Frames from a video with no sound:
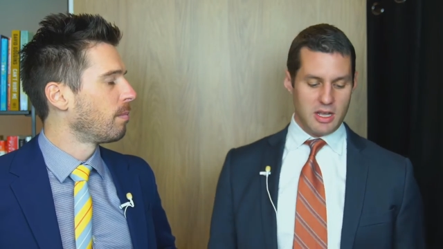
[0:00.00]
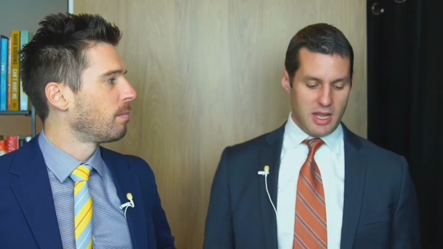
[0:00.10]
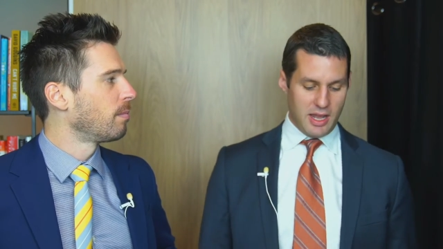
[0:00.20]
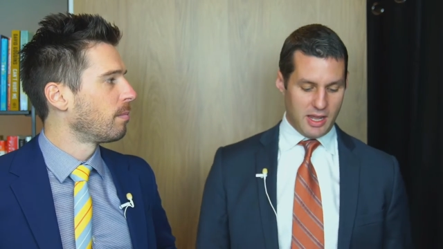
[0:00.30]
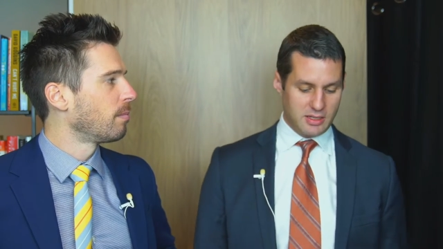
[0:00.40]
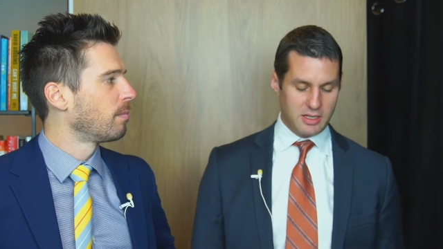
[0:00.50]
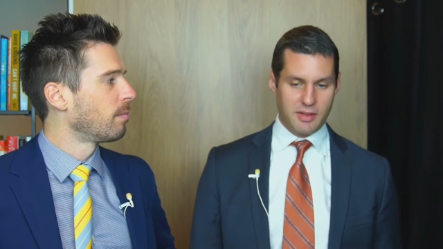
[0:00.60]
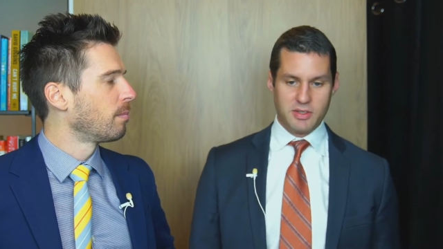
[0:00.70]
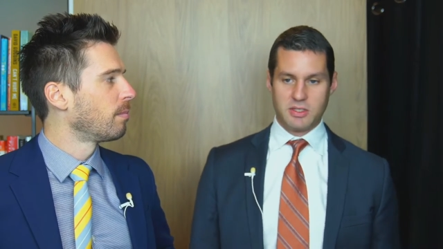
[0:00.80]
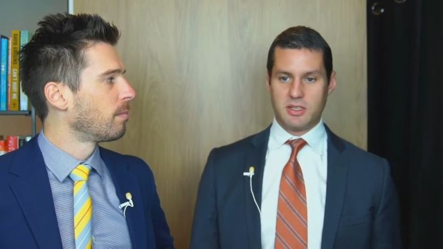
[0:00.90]
Speaker 1: And
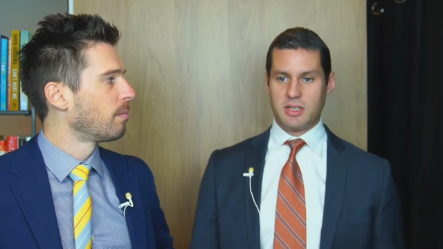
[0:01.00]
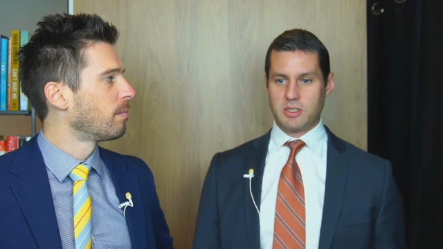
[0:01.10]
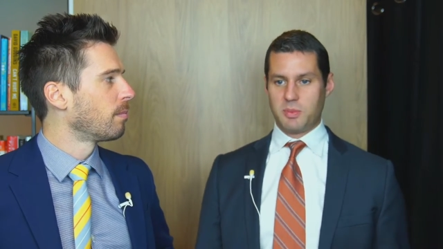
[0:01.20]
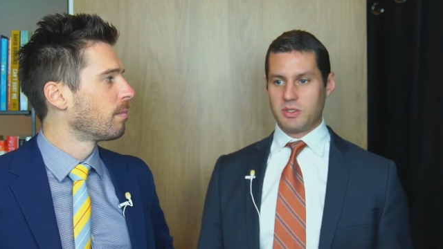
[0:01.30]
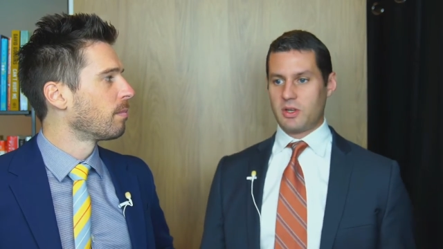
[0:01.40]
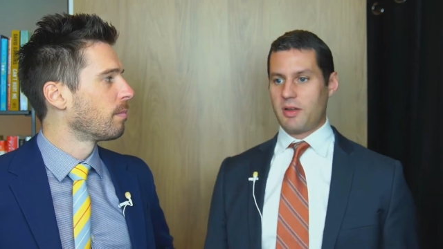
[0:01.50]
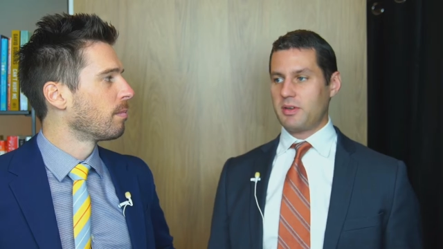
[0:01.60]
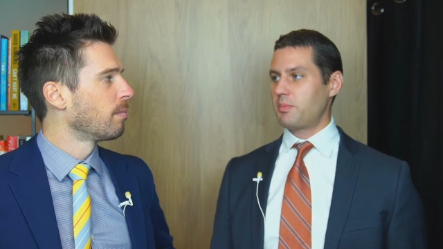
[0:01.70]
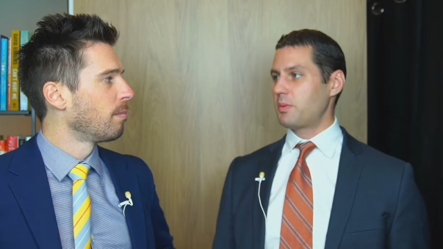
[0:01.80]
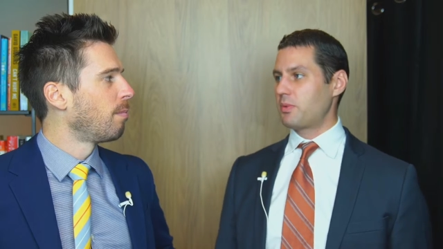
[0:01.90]
obviously that's been driving
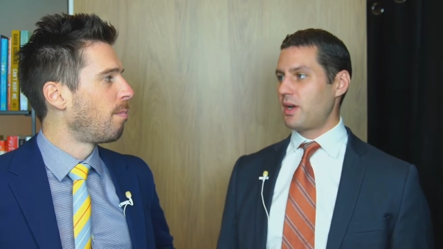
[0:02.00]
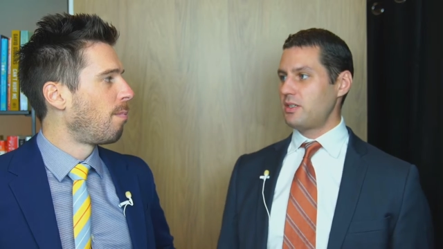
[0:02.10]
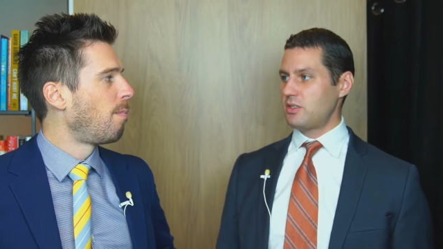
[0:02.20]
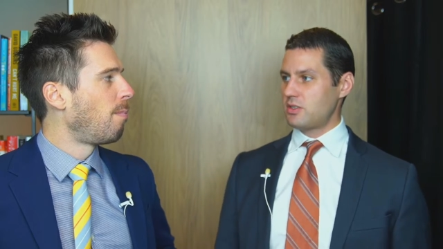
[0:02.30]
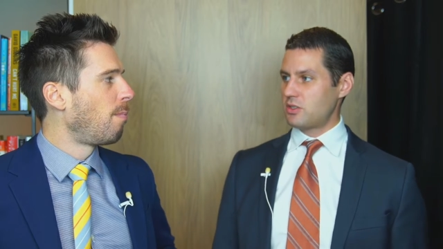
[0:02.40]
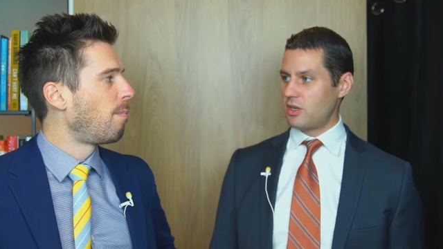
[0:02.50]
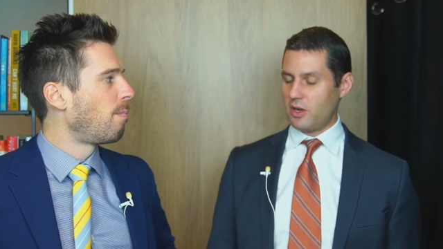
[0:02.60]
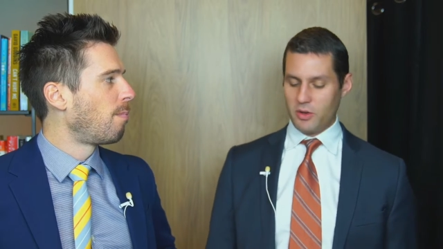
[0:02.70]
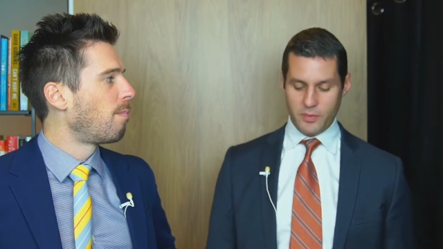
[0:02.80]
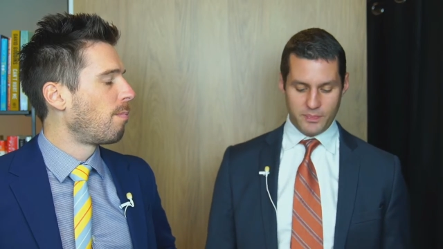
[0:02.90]
up the price.
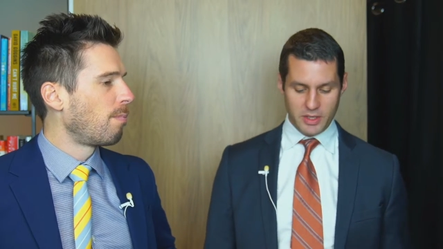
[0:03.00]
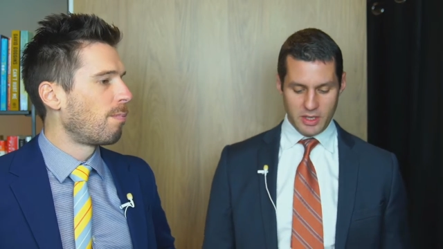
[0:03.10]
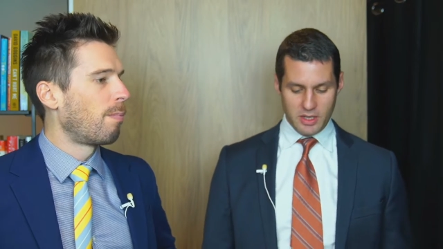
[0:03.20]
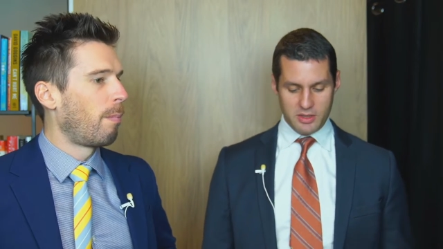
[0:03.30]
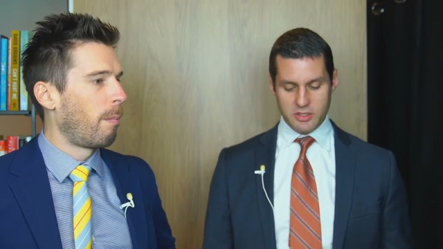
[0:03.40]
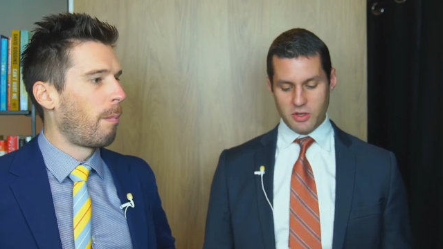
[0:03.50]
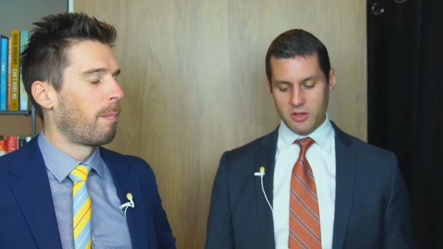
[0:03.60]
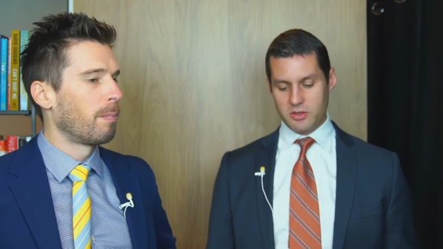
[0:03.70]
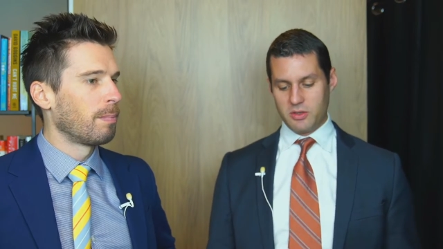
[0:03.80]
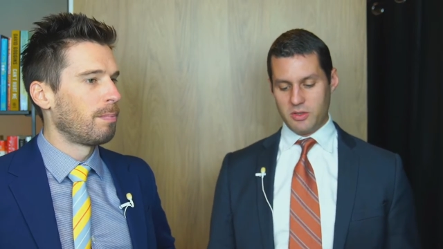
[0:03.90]
So this
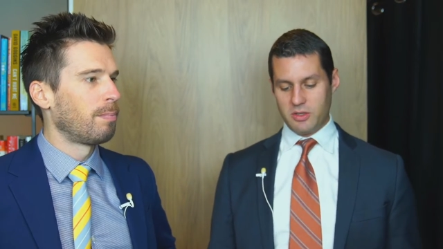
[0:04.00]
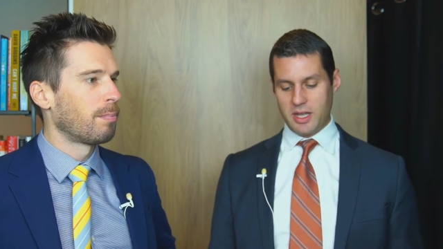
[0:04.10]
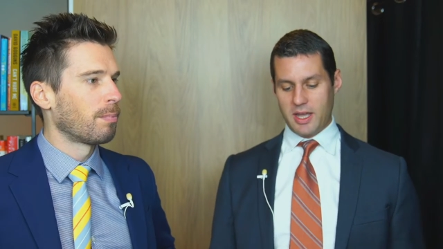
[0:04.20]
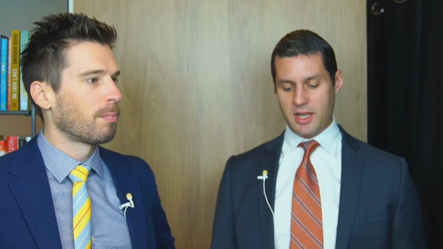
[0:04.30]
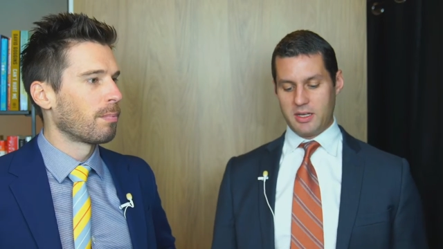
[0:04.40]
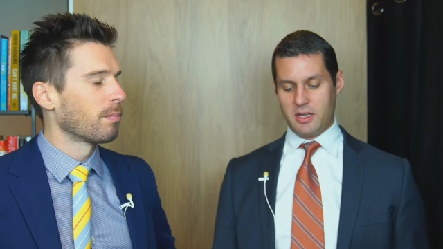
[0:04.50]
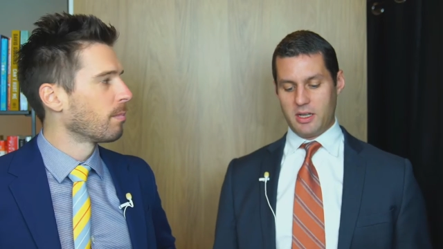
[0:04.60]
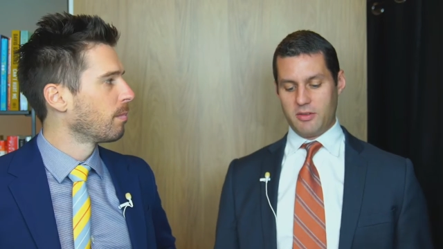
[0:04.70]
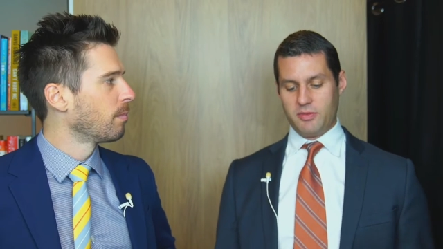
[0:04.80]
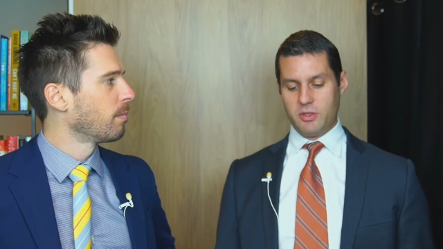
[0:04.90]
article had
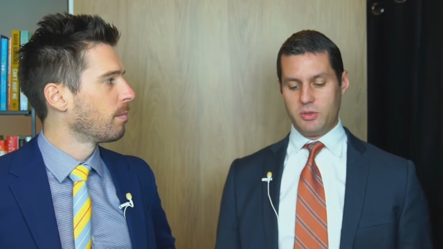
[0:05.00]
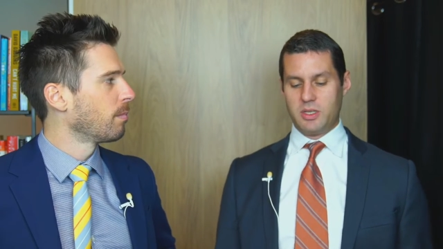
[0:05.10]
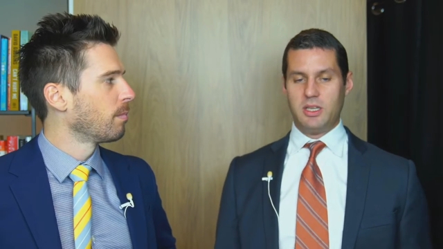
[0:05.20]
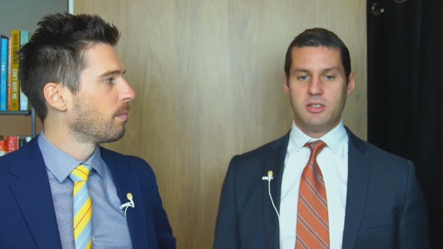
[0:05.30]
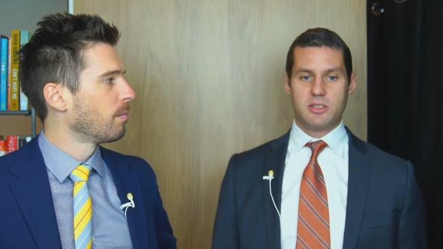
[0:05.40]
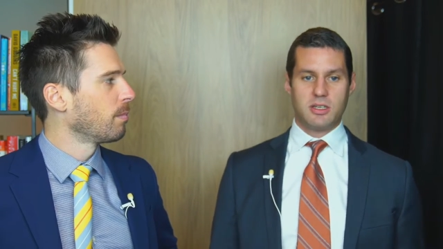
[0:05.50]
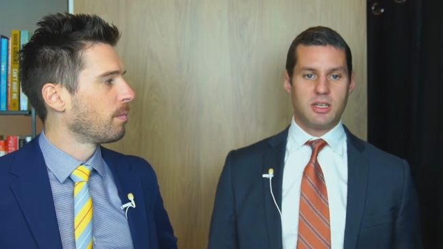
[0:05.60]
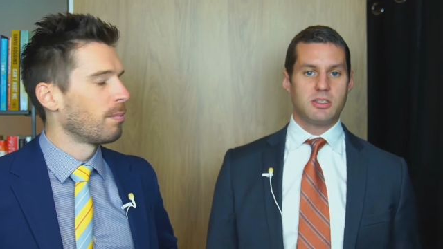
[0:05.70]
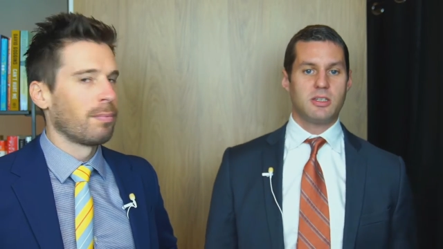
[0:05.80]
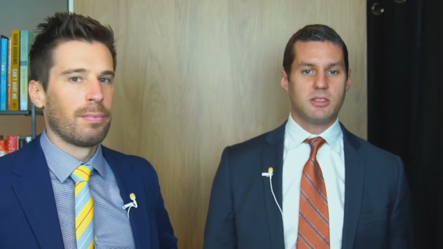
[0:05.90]
a few key
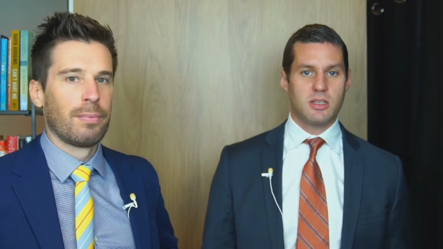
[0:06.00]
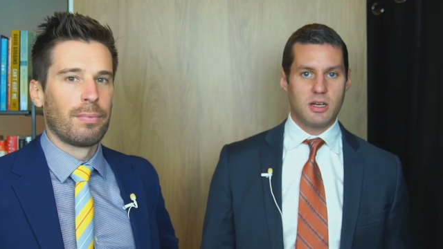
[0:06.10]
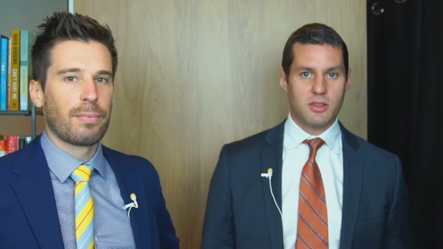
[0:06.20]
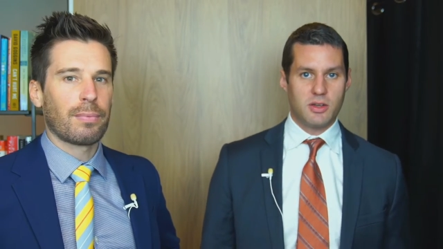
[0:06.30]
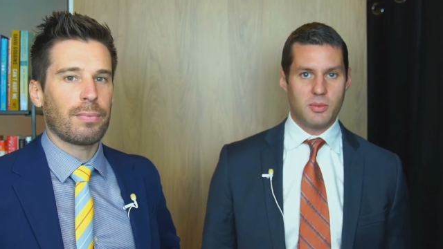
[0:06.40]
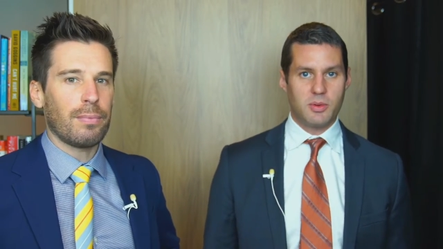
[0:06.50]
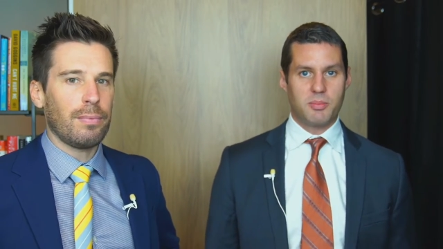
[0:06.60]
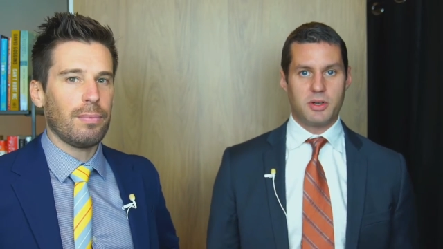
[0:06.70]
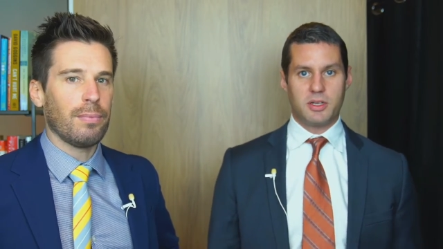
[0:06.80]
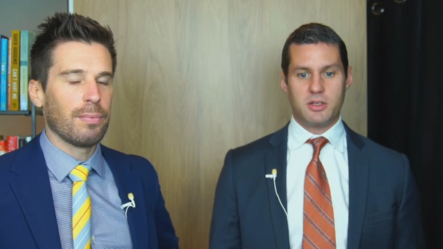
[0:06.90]
statistics that I thought were
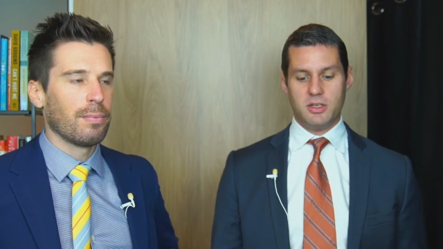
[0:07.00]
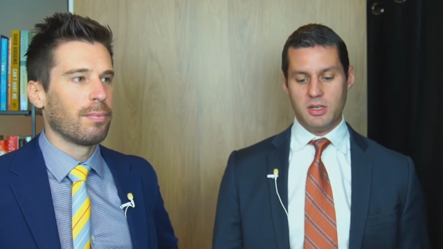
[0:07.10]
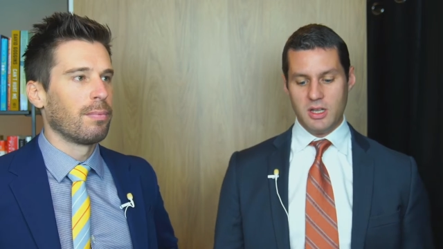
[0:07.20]
pretty good.